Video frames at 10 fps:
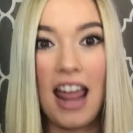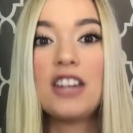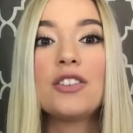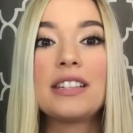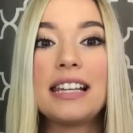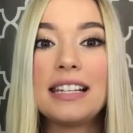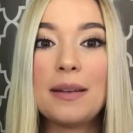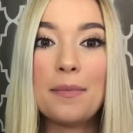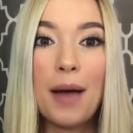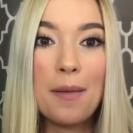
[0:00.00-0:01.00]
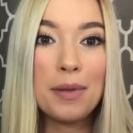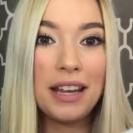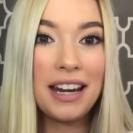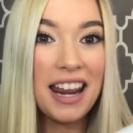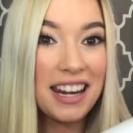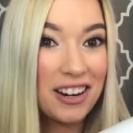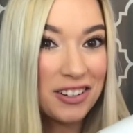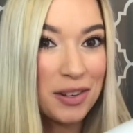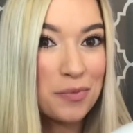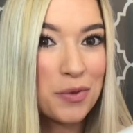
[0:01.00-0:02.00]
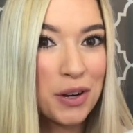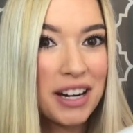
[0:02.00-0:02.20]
and you'll see some bubbling and hear some more